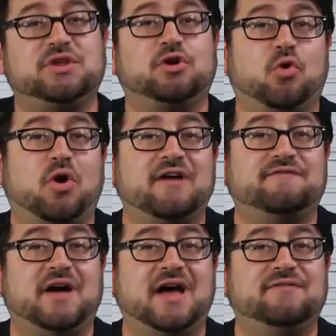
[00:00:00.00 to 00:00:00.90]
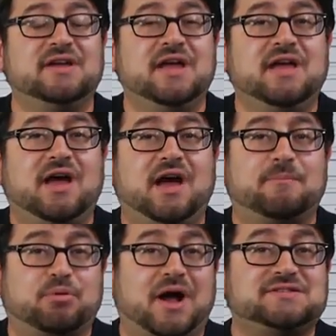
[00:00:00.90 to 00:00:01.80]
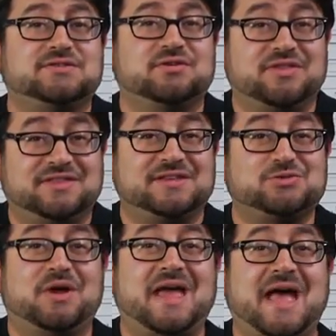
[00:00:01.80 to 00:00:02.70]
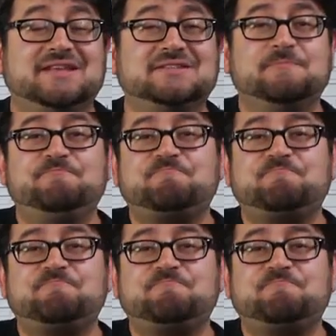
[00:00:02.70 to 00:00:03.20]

with the Core i5 processor that this one has.